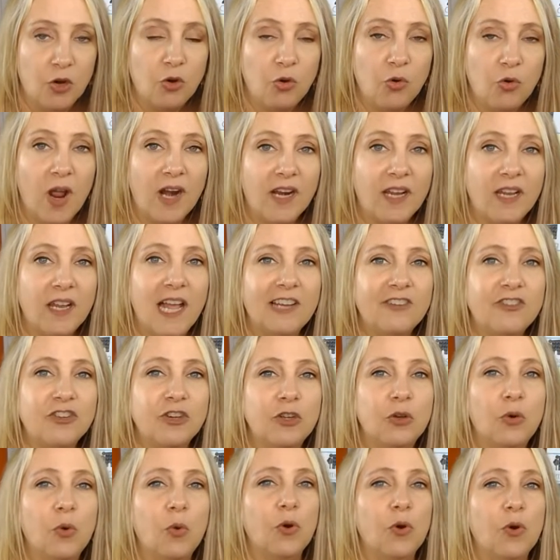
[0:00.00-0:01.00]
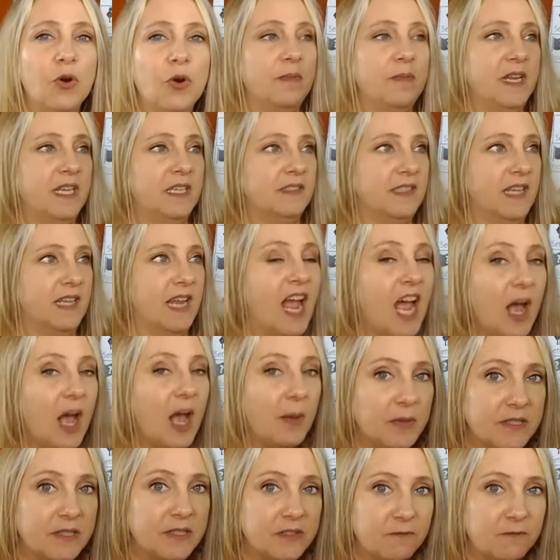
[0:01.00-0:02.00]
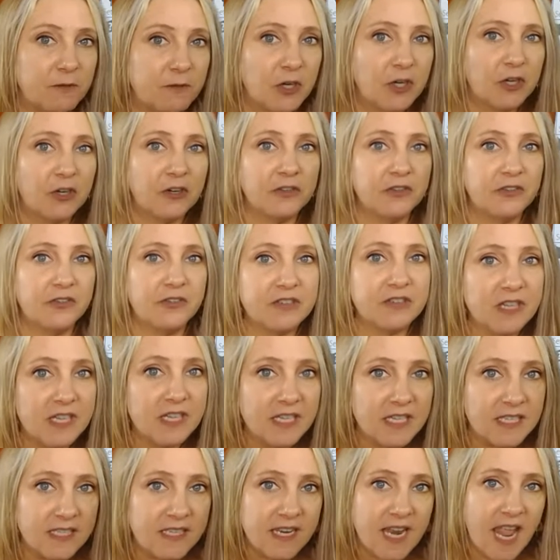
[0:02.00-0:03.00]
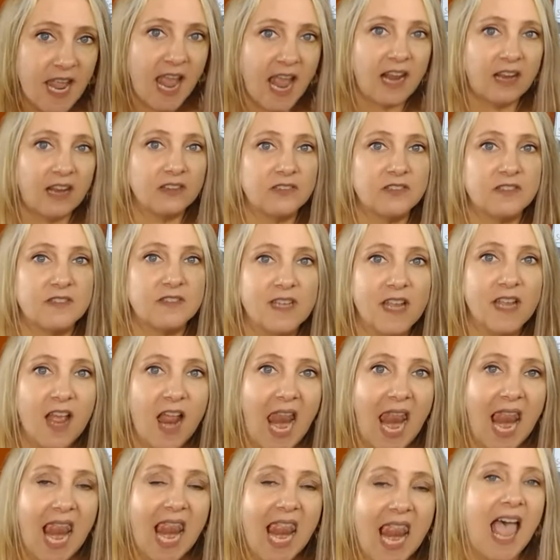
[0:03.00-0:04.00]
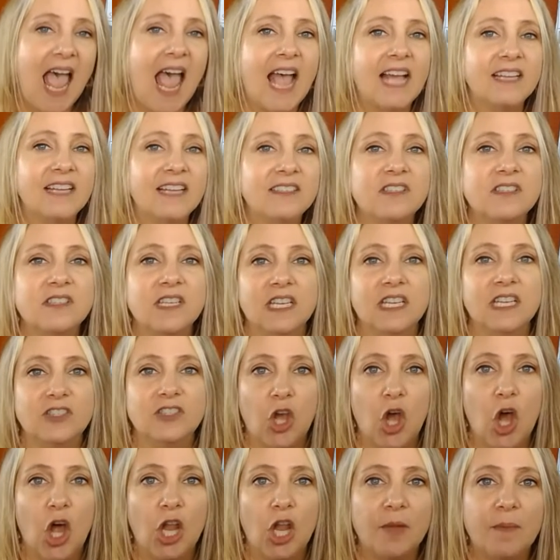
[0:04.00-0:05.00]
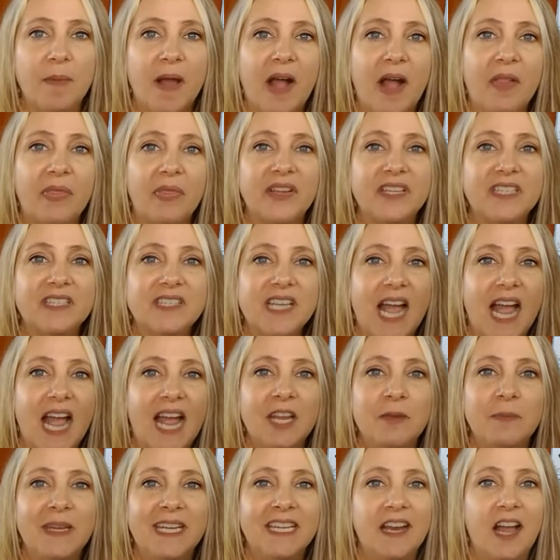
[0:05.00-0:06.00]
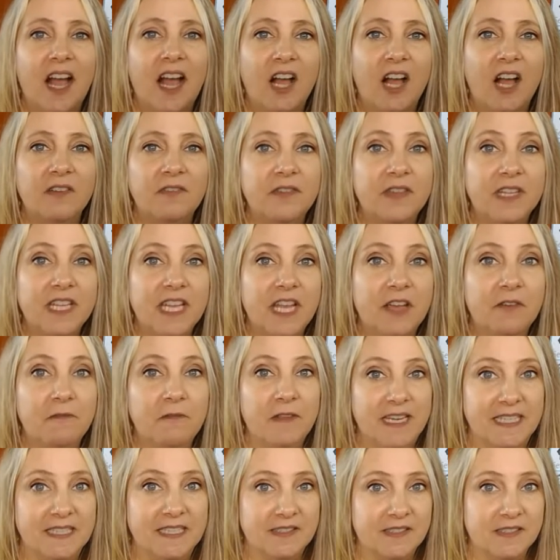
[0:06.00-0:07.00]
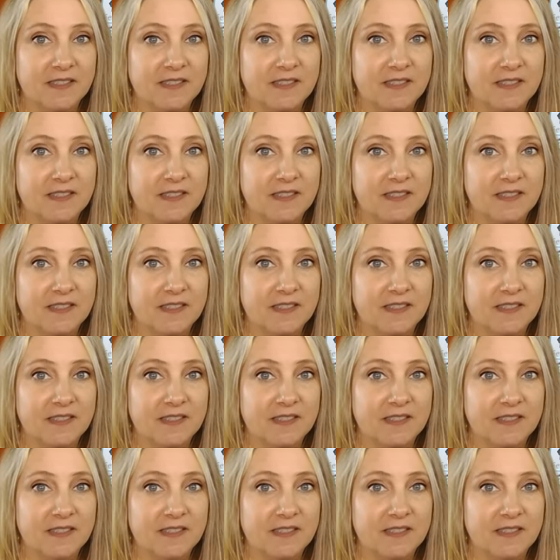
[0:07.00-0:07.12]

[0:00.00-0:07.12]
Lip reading: Chronological order means it happens first, next, last. It's all about the timing of the events.